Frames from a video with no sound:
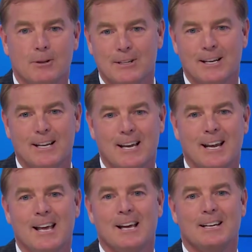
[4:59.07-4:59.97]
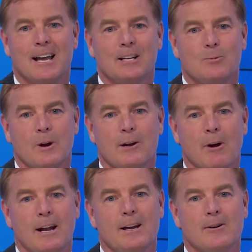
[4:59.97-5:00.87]
and we'll see you again next week
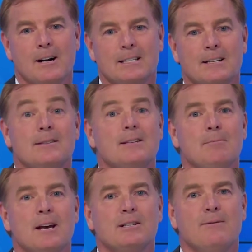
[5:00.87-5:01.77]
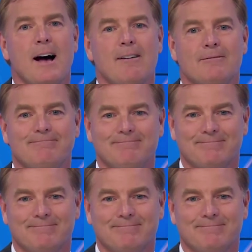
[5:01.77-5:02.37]
right here on CBS 5.